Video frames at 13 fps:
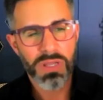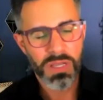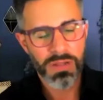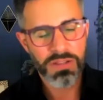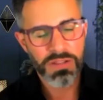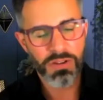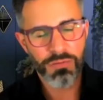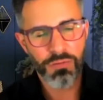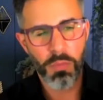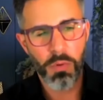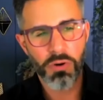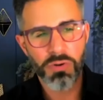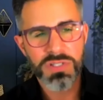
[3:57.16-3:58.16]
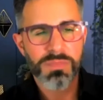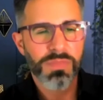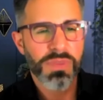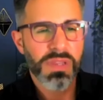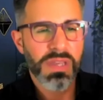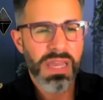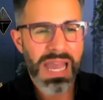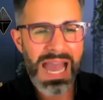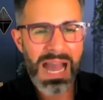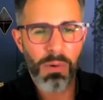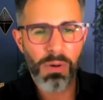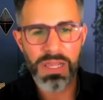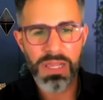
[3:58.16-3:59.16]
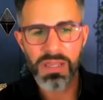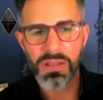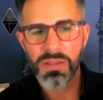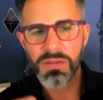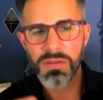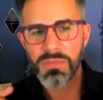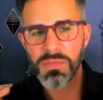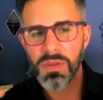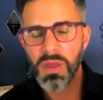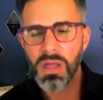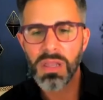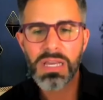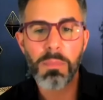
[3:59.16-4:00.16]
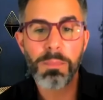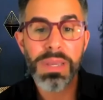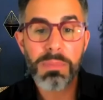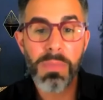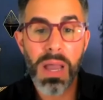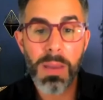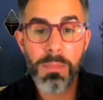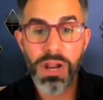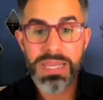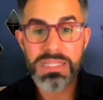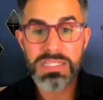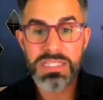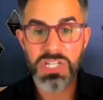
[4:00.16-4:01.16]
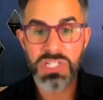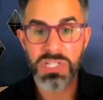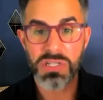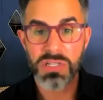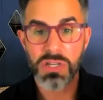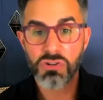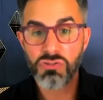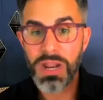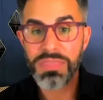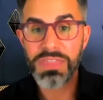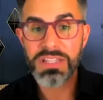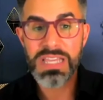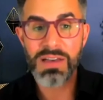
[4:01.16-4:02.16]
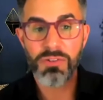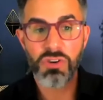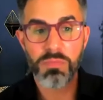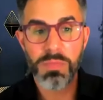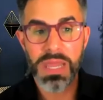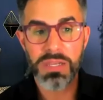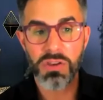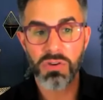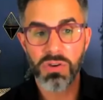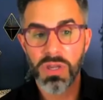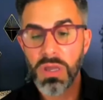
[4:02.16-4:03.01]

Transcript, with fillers: them. These are the 4 models. Hourly, like a pick my brain session. Great thing to have on your menu.